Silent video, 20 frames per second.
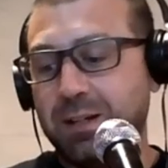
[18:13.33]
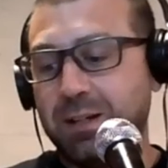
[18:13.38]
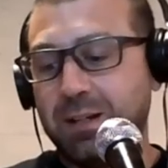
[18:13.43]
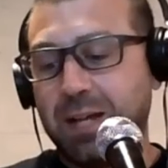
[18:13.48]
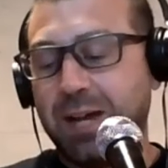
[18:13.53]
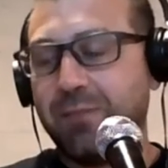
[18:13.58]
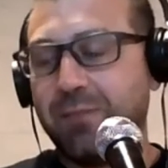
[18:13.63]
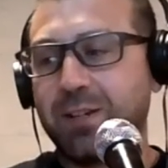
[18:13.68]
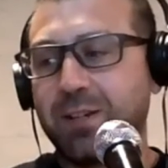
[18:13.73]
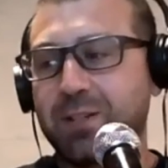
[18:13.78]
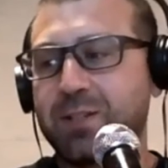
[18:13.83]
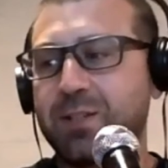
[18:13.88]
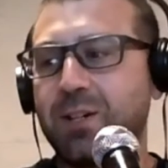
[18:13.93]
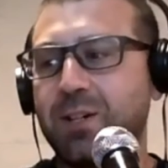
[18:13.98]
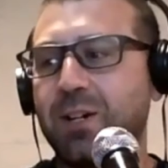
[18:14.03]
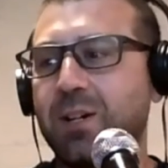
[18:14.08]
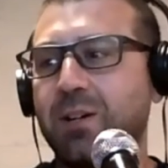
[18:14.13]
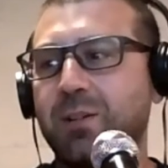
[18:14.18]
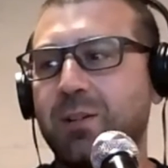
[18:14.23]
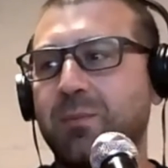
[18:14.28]
having a
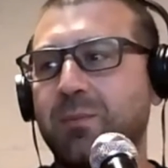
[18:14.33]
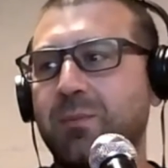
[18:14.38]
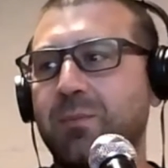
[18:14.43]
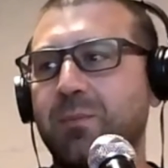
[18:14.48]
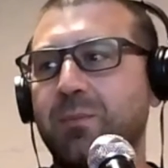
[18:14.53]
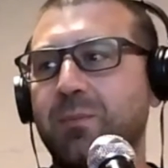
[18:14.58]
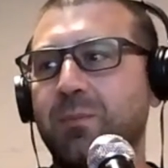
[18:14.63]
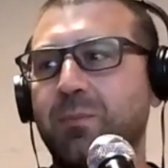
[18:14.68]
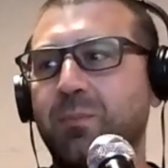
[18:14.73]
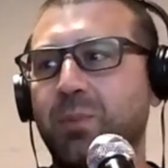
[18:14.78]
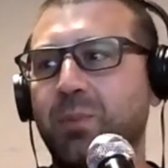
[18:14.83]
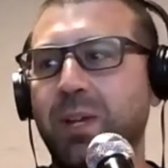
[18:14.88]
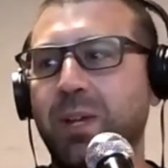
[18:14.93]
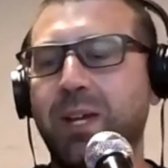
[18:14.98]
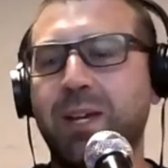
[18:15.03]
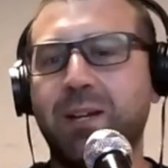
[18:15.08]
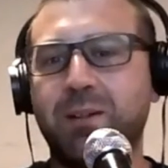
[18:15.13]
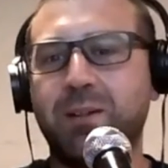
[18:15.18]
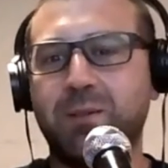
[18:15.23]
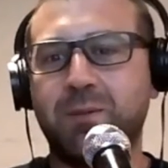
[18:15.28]
song
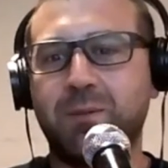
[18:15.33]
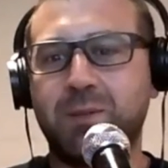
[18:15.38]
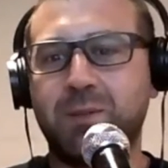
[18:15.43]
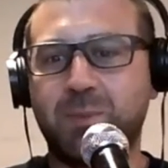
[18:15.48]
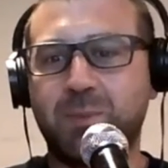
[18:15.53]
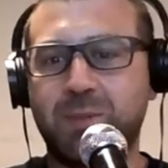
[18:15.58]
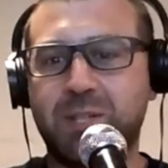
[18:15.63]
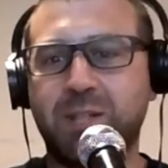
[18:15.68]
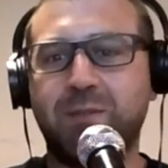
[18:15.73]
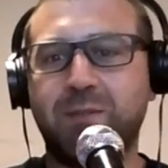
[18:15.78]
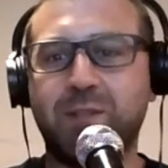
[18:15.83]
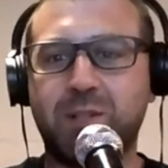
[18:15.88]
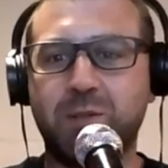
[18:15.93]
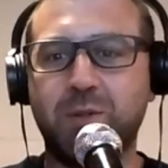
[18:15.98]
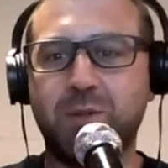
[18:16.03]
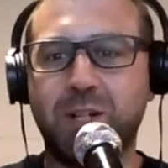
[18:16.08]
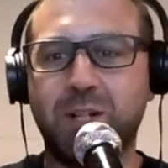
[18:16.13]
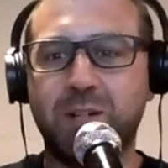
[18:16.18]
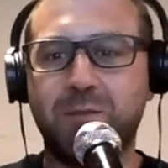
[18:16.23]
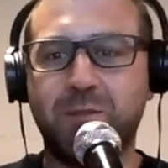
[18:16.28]
playing specific to
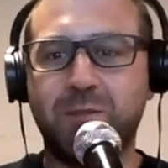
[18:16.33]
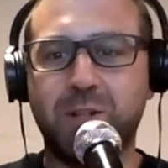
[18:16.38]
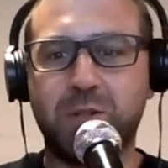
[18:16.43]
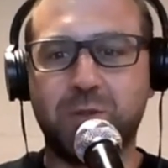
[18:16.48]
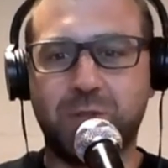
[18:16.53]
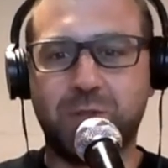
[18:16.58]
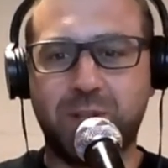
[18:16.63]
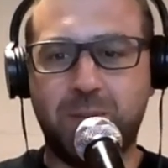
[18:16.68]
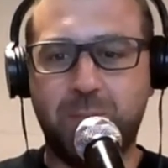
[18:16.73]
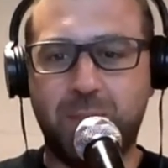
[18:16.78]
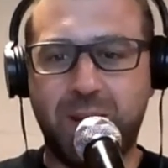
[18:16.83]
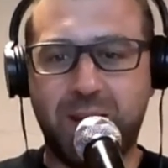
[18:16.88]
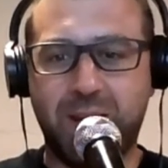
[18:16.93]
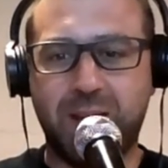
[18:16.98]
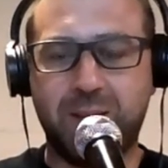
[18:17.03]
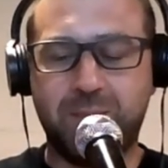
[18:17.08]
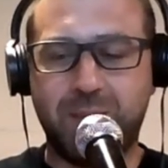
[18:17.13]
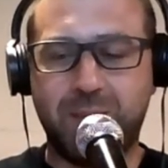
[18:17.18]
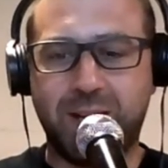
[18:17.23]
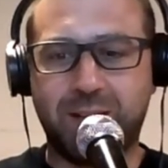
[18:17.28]
an individual that
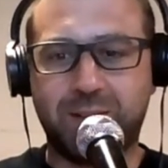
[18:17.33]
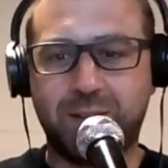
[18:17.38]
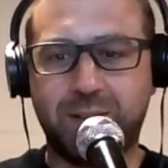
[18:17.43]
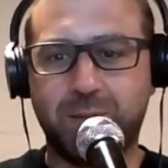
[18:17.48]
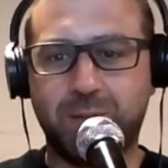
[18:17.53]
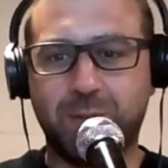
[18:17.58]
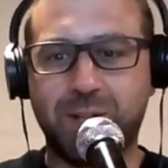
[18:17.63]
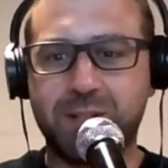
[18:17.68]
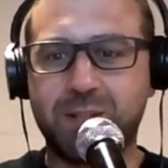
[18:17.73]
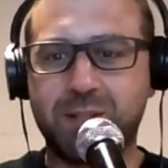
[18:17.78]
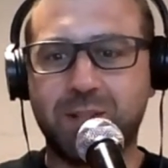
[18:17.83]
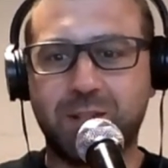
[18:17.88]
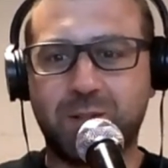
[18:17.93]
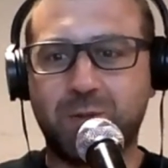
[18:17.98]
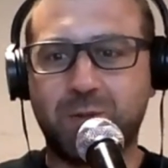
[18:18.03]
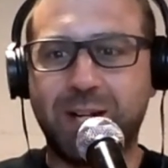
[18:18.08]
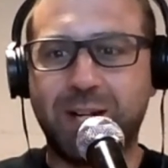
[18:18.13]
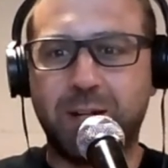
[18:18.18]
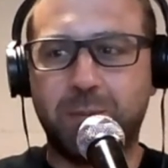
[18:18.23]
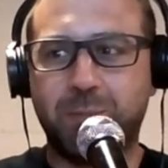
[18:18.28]
may make the rest of the
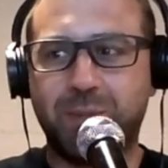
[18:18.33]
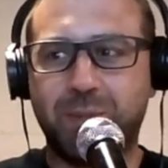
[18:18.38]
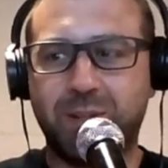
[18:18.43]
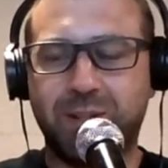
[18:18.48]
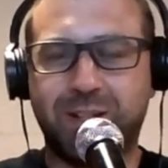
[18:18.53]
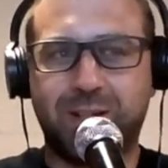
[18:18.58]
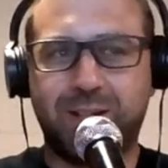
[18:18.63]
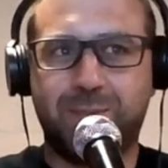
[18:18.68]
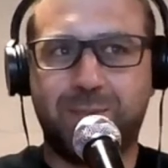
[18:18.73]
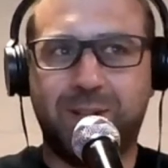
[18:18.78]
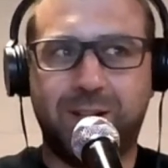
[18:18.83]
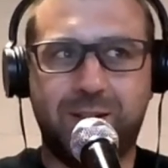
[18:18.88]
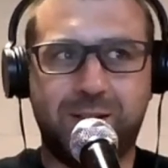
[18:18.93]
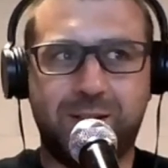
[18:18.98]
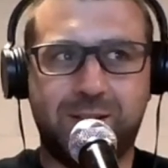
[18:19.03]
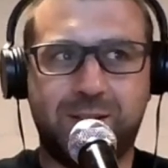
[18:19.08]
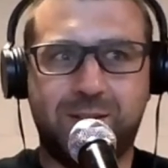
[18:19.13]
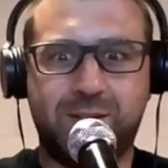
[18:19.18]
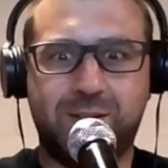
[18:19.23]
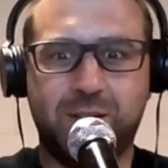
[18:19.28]
crowd be like, man,
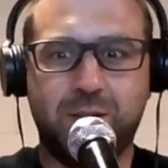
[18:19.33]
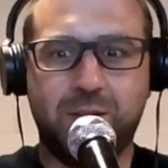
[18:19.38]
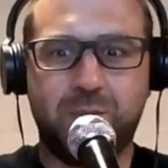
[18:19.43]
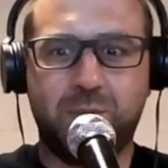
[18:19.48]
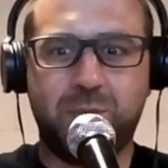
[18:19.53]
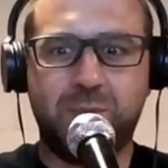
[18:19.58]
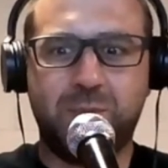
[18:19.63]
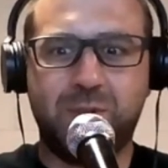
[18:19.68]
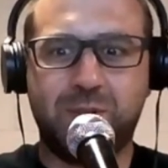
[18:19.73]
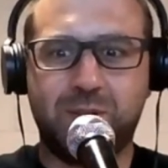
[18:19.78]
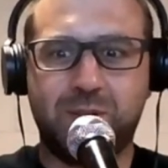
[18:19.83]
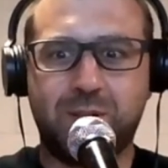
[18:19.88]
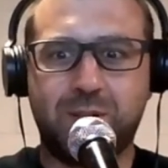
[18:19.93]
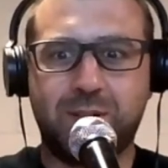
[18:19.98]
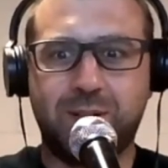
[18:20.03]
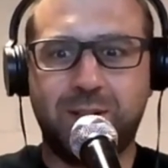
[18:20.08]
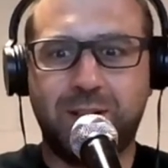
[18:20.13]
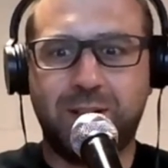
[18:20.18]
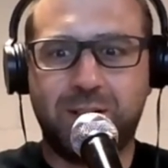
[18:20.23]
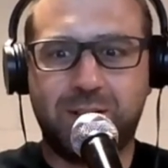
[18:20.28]
this is terrible music.
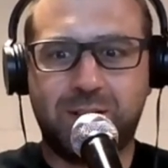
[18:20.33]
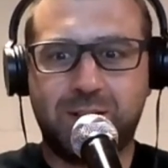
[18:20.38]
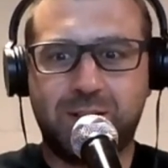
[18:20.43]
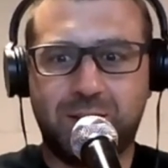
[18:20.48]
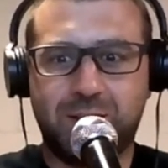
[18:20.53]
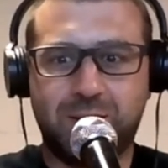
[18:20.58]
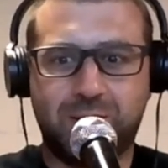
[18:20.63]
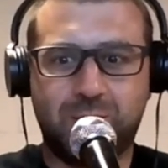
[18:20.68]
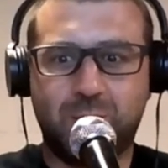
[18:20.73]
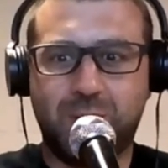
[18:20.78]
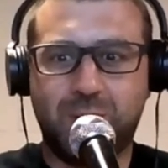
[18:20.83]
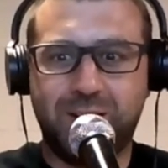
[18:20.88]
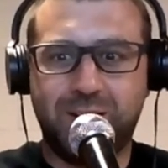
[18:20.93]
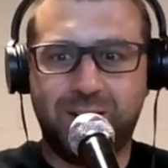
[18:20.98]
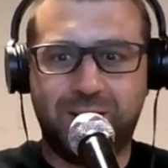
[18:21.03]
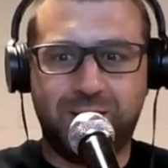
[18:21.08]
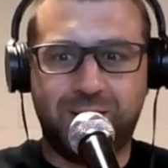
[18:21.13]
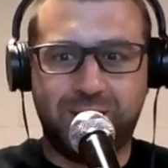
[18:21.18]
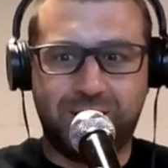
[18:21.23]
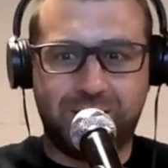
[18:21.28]
And they just sit there
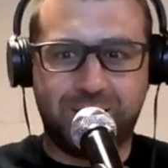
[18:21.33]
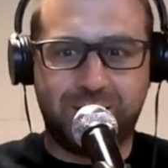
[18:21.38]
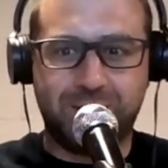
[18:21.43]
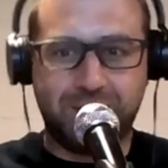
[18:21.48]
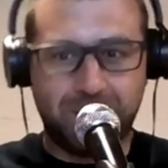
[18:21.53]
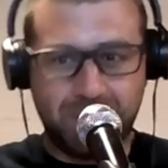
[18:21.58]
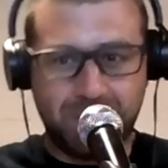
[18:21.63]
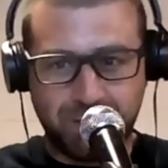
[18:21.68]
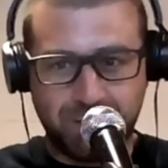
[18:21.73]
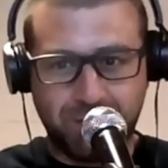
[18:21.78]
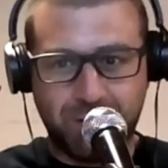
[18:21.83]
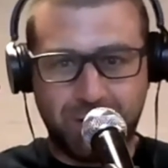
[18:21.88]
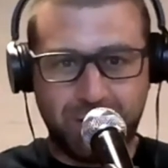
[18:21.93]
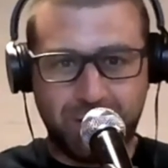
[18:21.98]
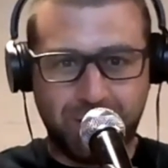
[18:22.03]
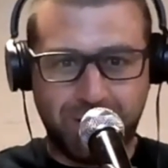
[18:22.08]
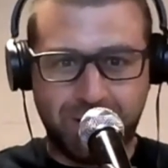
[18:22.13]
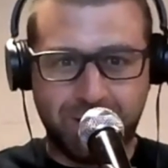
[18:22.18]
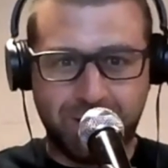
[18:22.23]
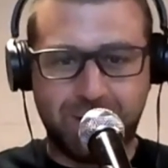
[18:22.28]
quietly, like covering
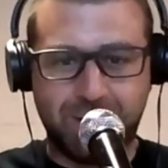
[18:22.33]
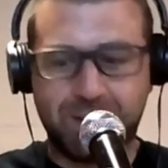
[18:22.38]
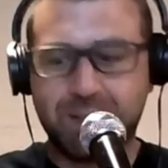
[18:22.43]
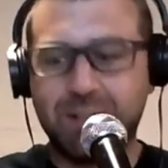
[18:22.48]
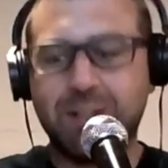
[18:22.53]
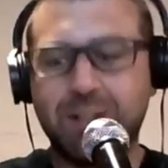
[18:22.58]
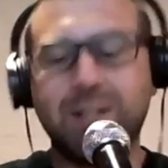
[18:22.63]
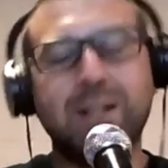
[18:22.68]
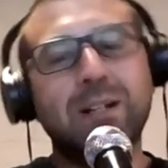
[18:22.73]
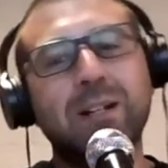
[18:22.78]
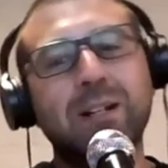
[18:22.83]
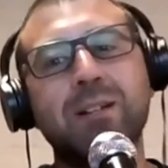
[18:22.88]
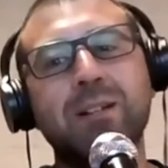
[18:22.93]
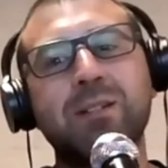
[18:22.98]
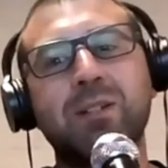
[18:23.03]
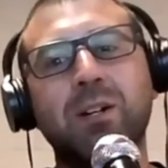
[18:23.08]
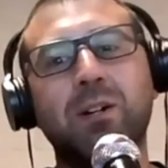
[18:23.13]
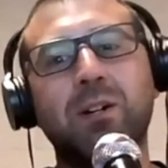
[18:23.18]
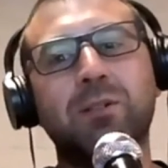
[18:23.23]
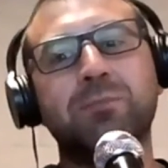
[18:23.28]
their ears.
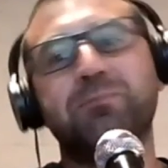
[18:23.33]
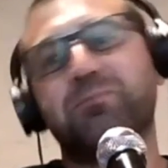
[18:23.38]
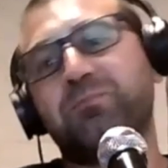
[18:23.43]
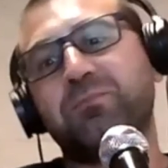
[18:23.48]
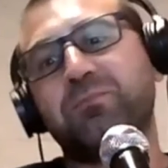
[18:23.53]
So